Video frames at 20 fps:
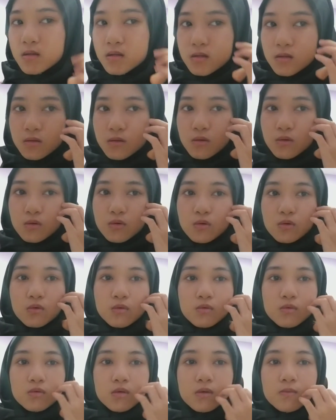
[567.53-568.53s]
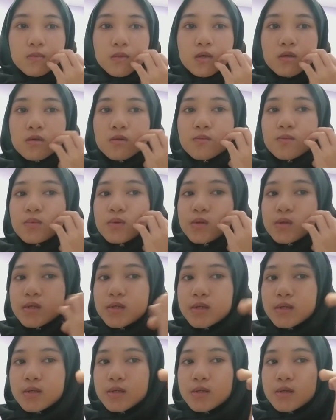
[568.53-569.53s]
So I'm gonna put it
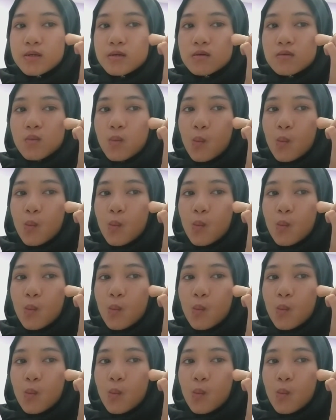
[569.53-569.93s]
here.